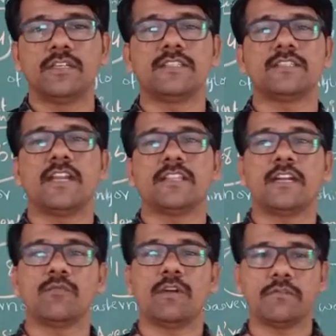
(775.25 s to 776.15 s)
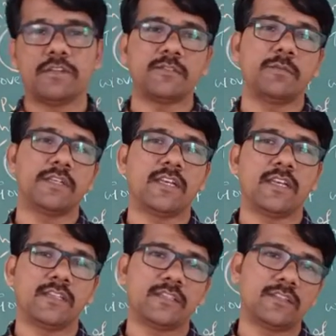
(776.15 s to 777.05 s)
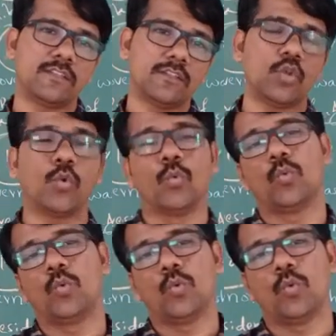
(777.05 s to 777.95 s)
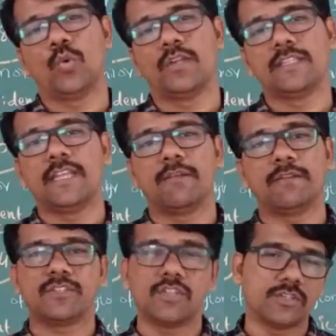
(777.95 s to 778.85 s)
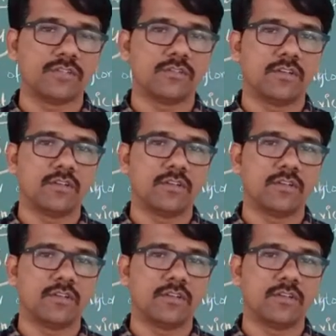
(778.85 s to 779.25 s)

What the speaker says: He is telling that whatever he is speaking is true. They never change.